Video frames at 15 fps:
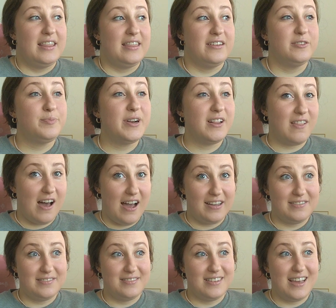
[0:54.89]
There's been a
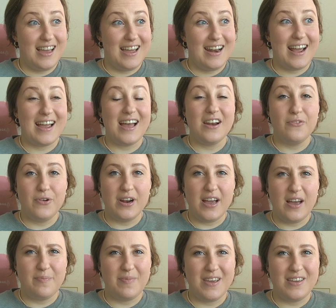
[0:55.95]
lot and I kind of want
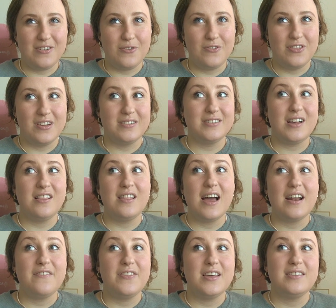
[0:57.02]
to update you. There's a
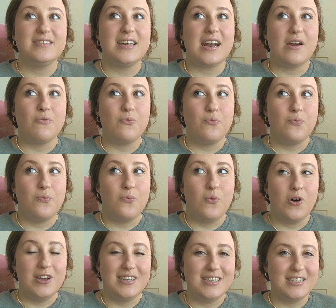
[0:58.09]
lot of things that I
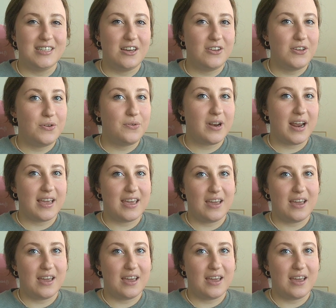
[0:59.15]
want to tell you and I